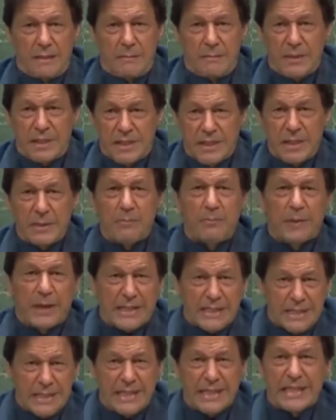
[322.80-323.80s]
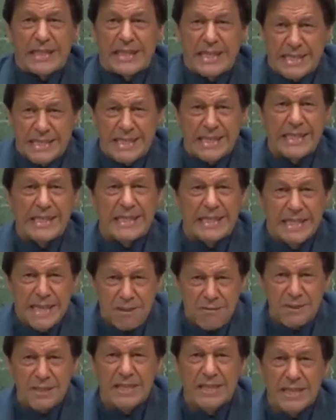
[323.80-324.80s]
Mr. President, this is
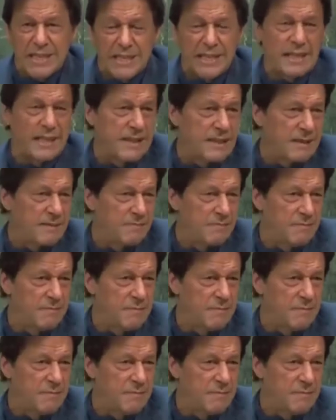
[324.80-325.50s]
devastating